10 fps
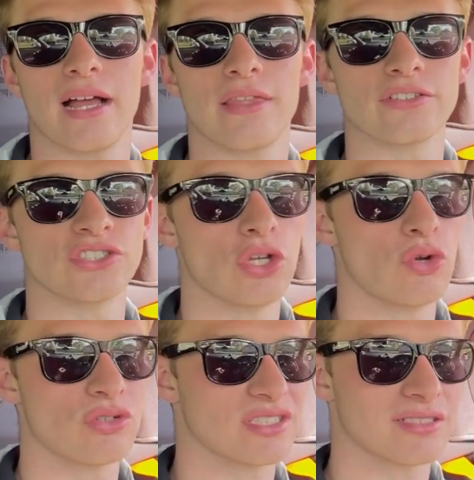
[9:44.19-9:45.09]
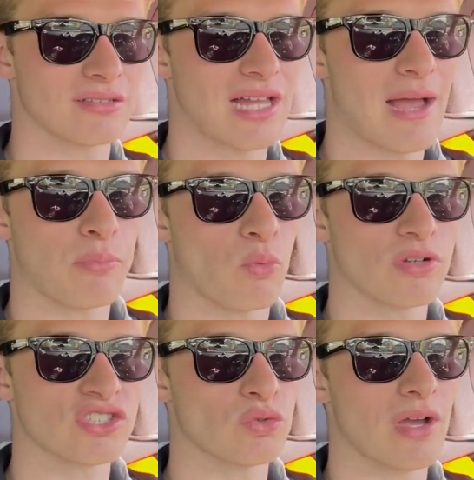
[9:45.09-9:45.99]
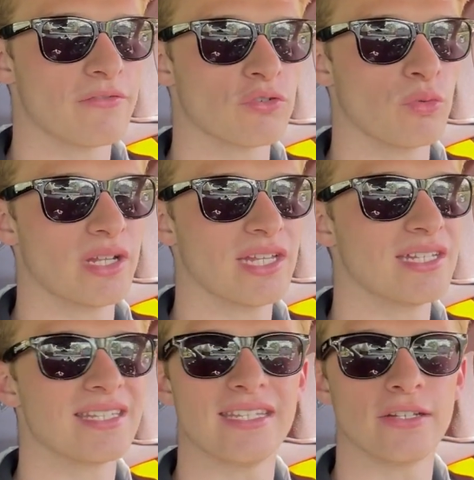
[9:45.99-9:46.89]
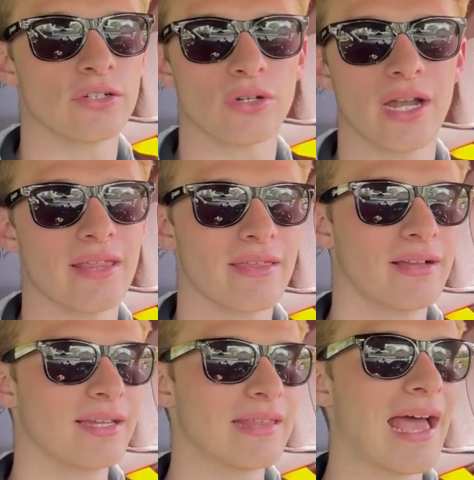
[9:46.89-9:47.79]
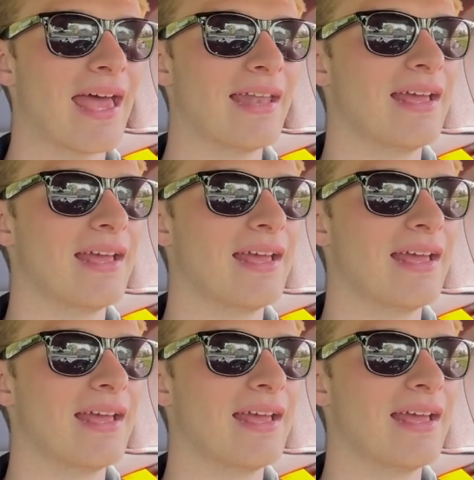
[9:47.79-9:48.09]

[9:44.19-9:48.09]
There's no slop whatsoever when in gear or anything like that.